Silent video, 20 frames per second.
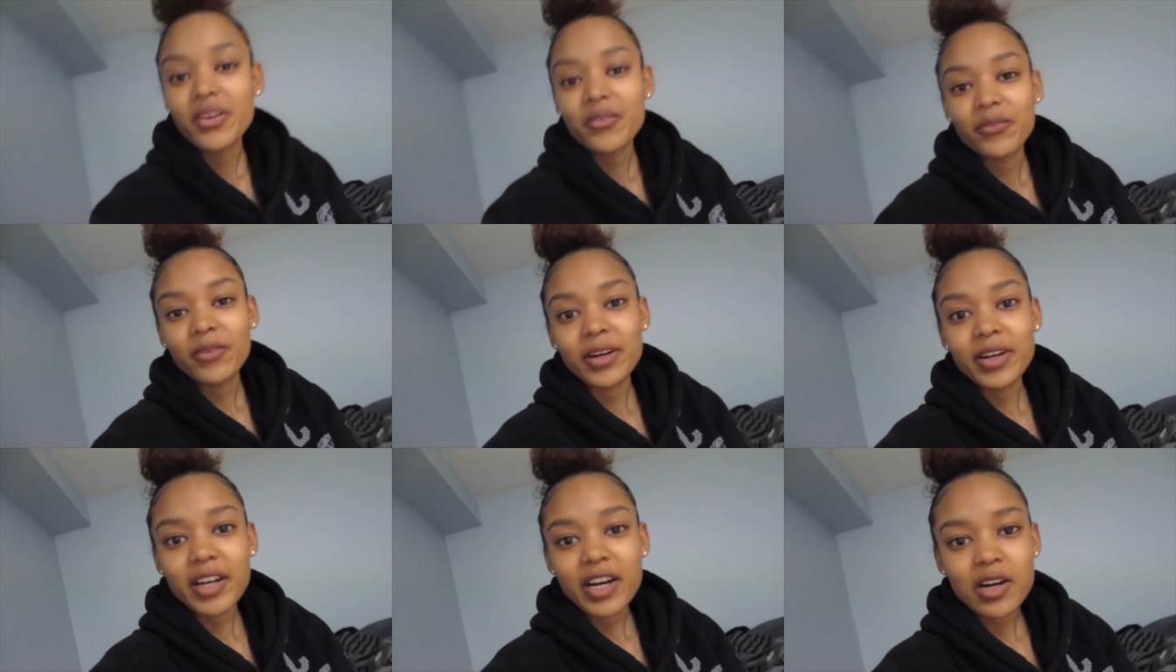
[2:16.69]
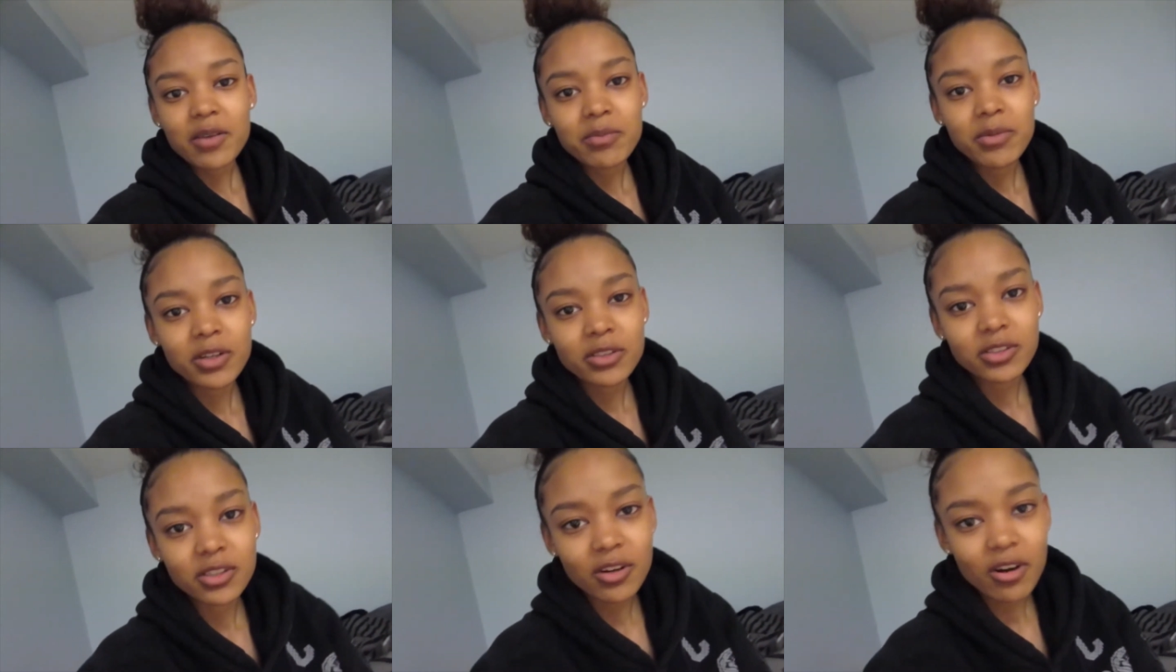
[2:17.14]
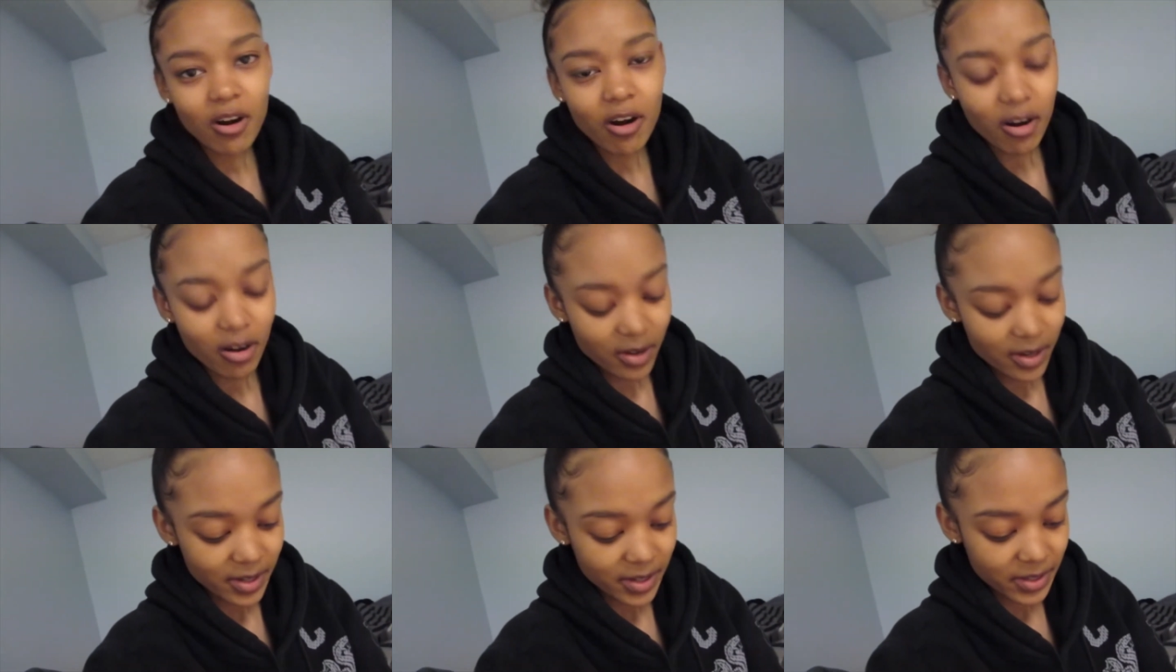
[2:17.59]
right now I'm about to
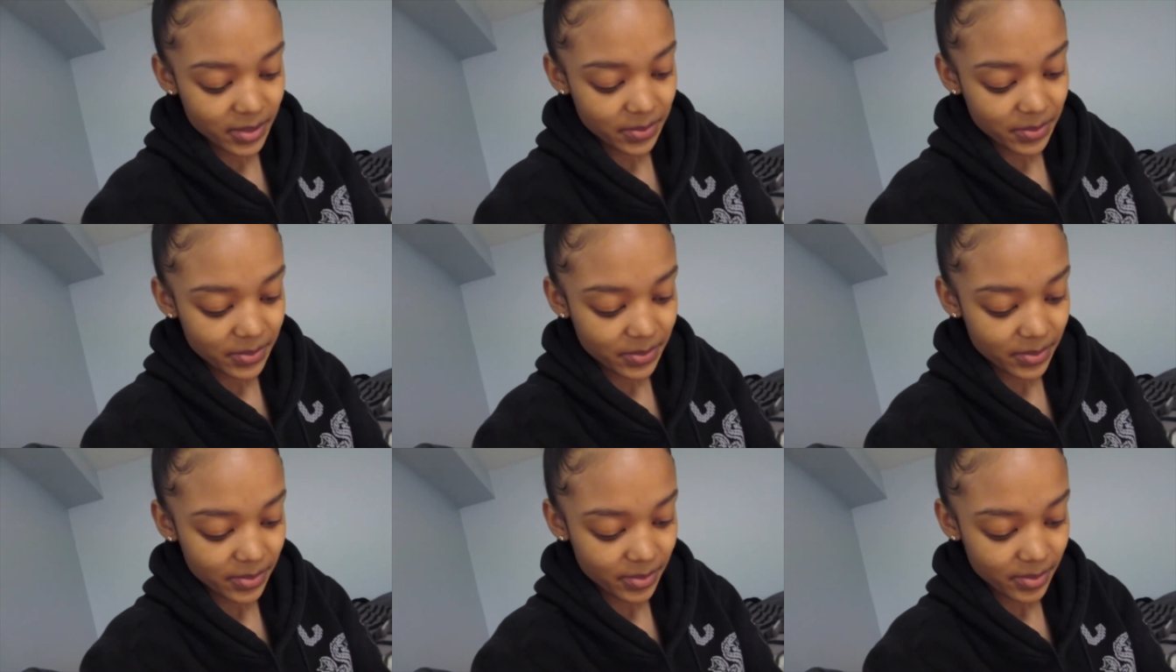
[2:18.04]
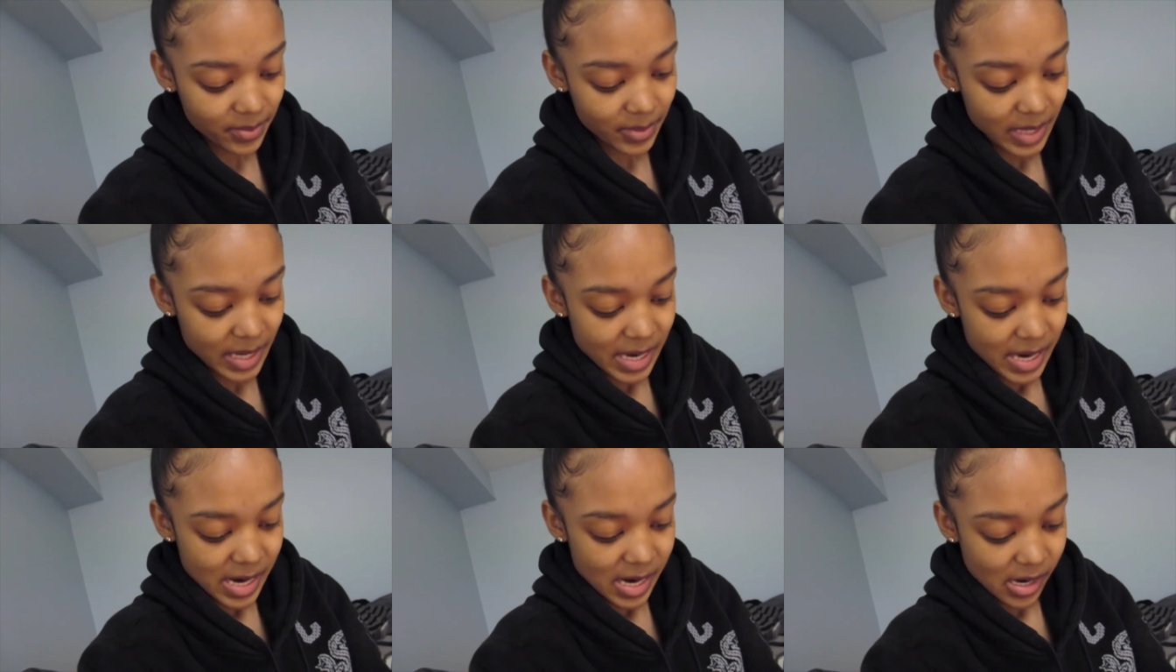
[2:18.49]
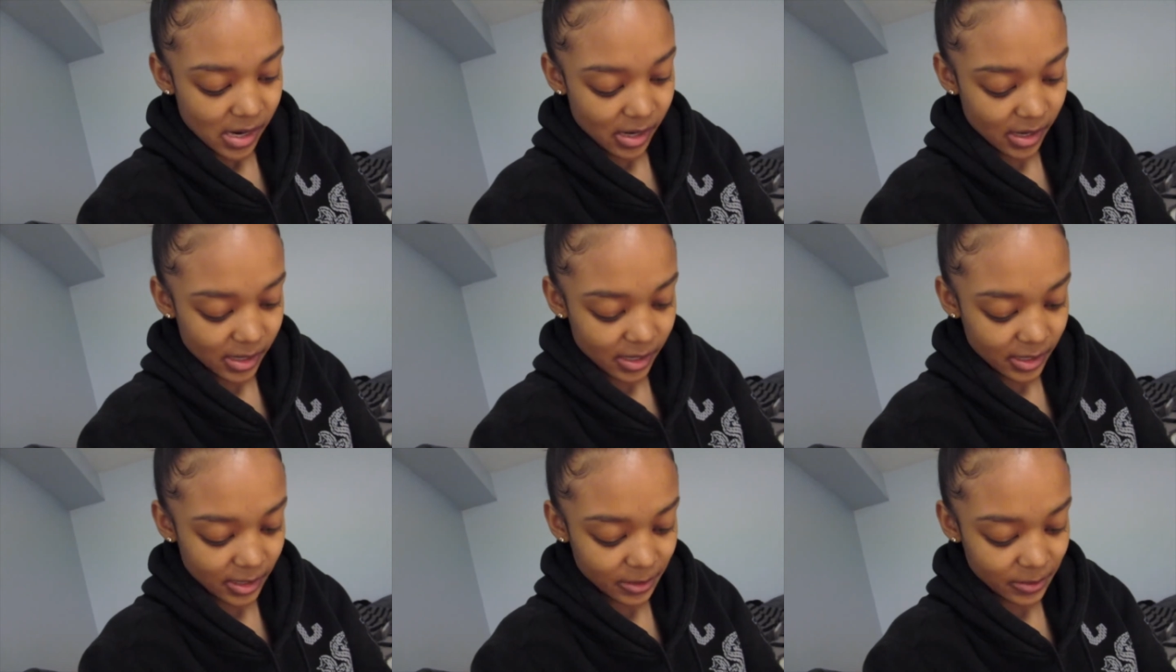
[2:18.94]
call him.
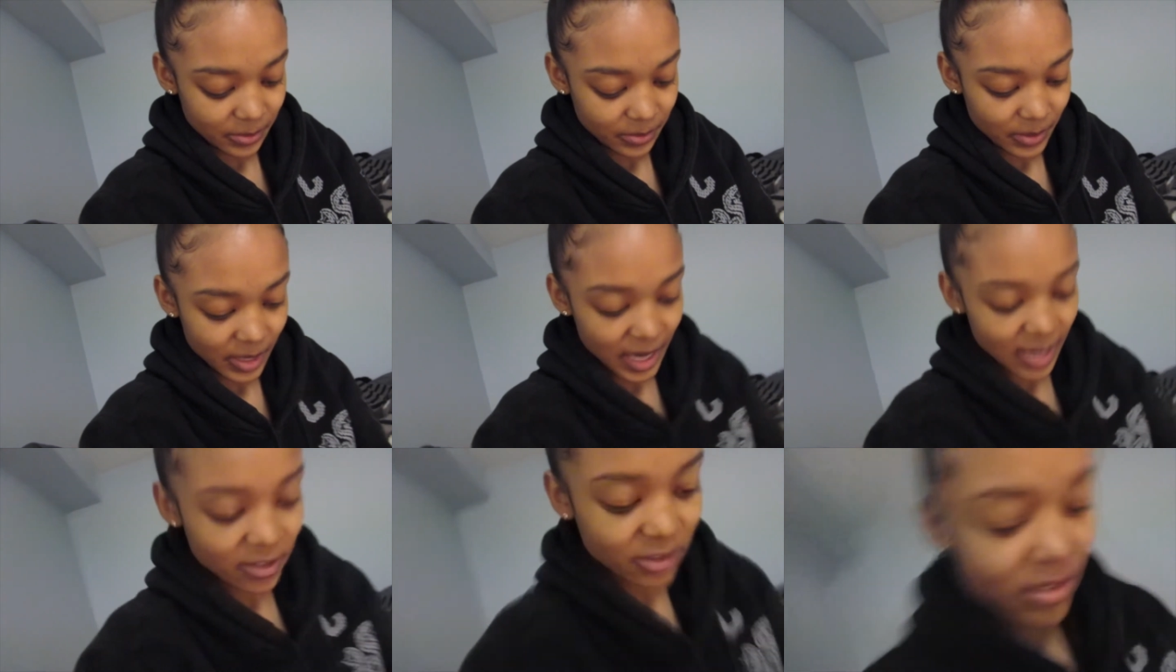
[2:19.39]
Um, as you